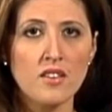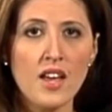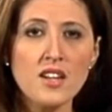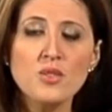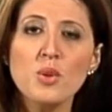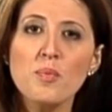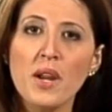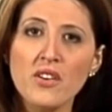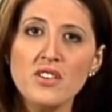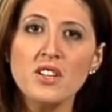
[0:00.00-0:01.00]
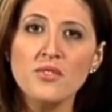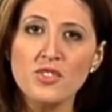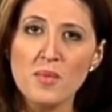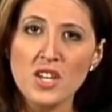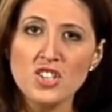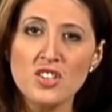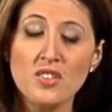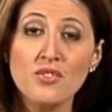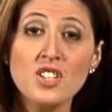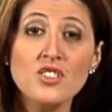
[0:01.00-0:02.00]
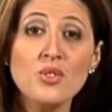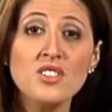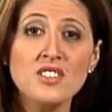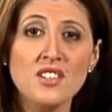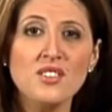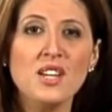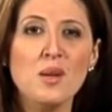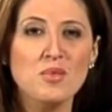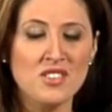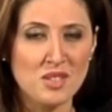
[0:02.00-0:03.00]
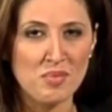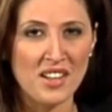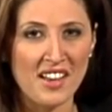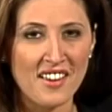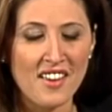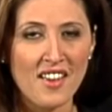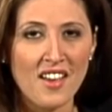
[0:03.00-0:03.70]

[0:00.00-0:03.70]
That is where Parent Information and Resource Center comes into play.